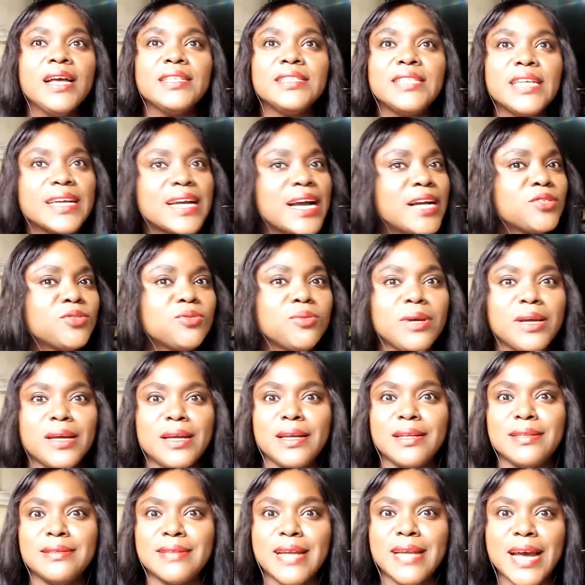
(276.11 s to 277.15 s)
take her to
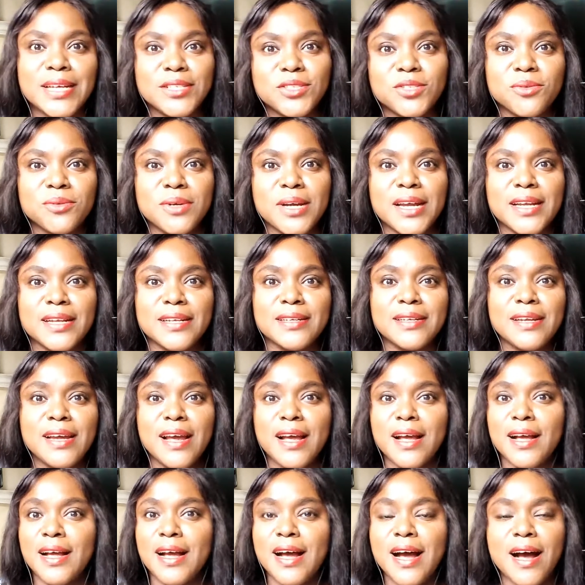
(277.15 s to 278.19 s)
a nigerian
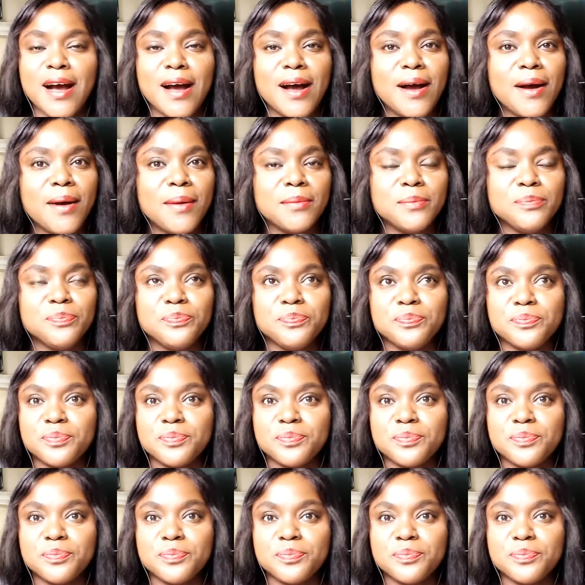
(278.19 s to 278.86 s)
um,